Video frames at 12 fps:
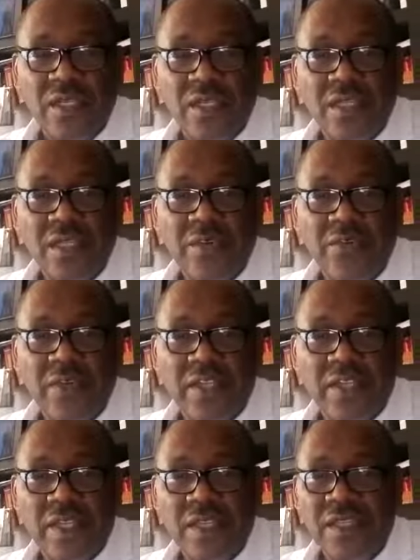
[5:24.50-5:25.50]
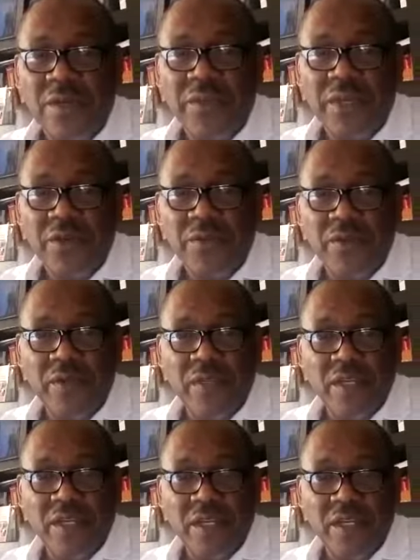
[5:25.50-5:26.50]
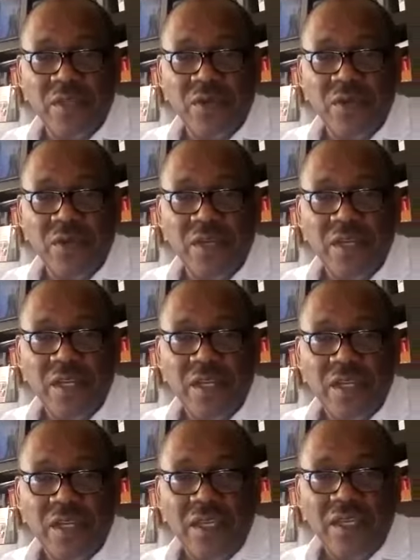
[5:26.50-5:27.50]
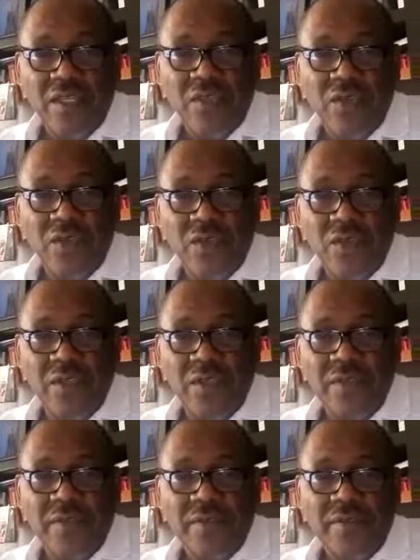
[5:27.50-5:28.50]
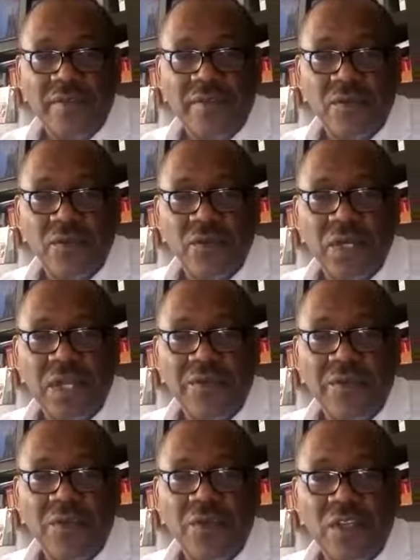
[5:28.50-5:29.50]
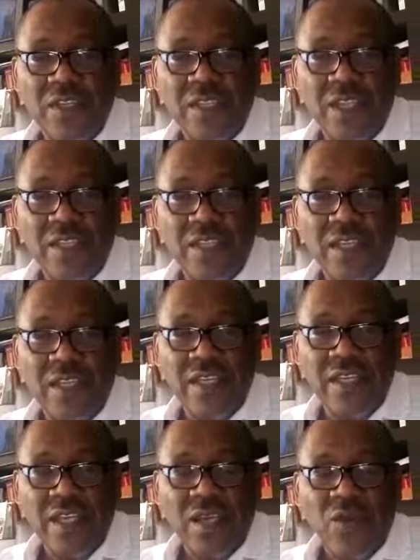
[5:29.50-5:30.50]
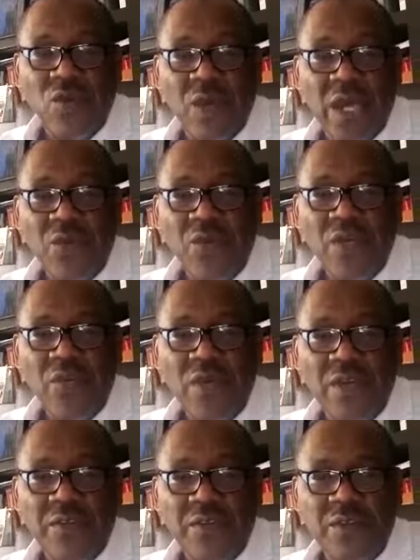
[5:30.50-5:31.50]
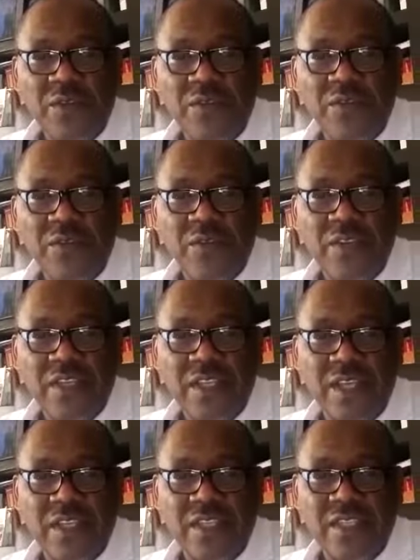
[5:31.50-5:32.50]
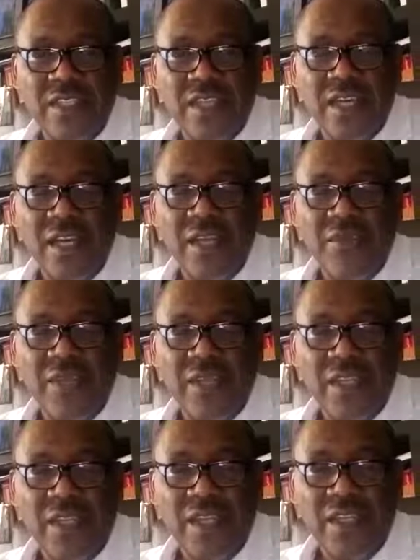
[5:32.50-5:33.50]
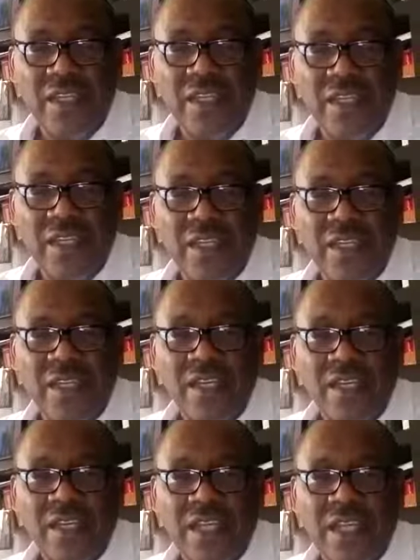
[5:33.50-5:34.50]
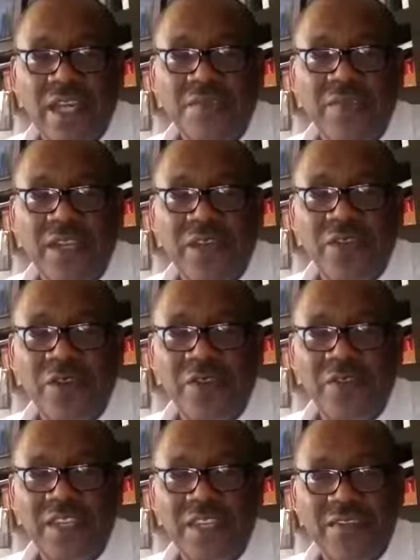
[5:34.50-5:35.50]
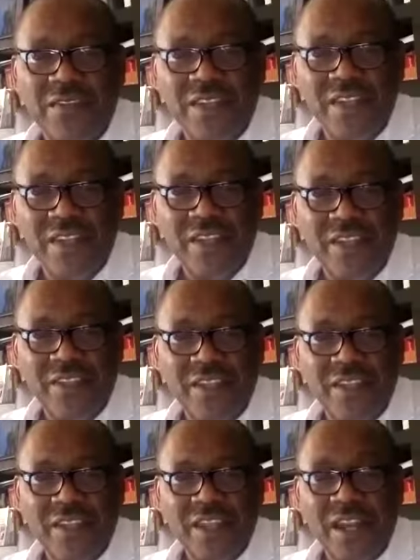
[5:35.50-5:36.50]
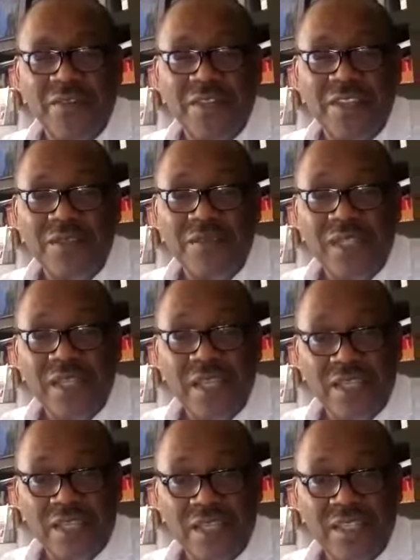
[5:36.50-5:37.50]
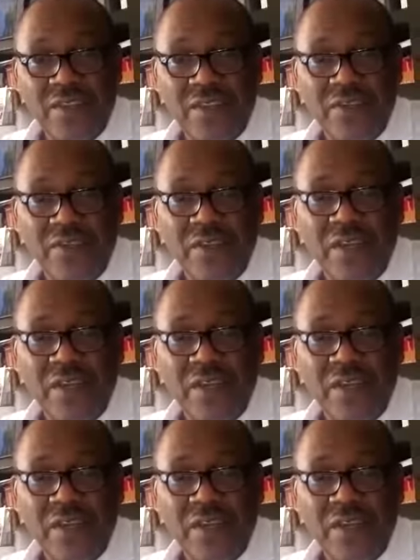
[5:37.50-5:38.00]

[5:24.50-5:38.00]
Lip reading: The effects that are being reported across the world, it's no good. We have to run tests on it. Why would you have to run further tests on a medication that has been around for 70 years? Haven't it been tested enough?